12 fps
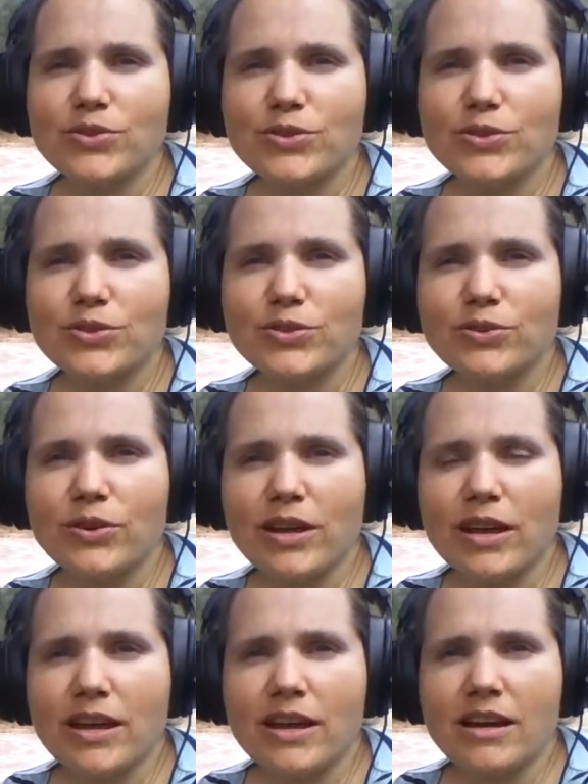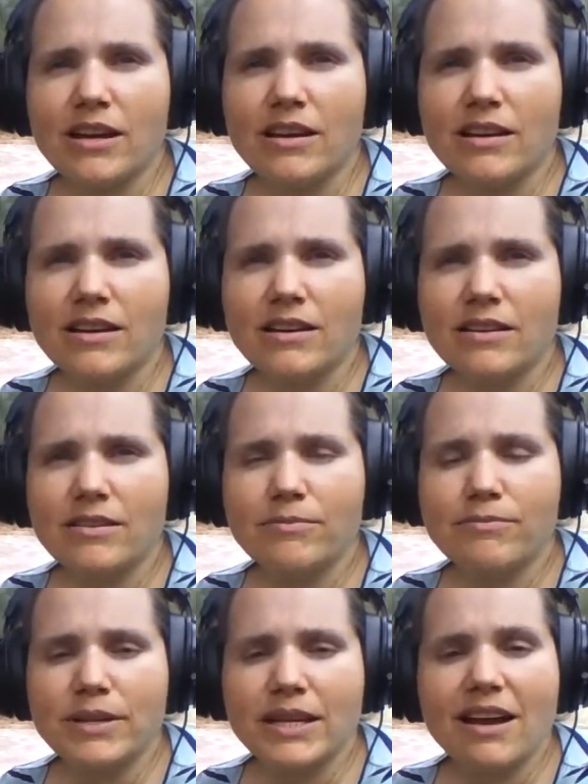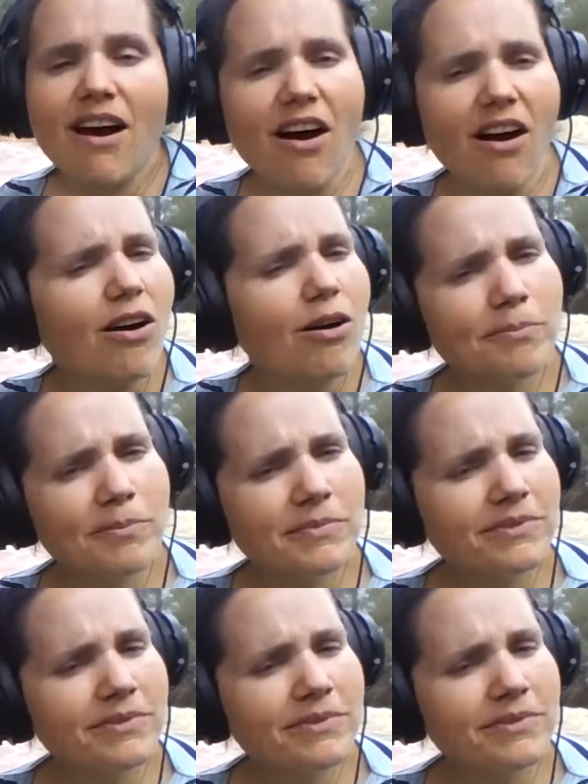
to be calm.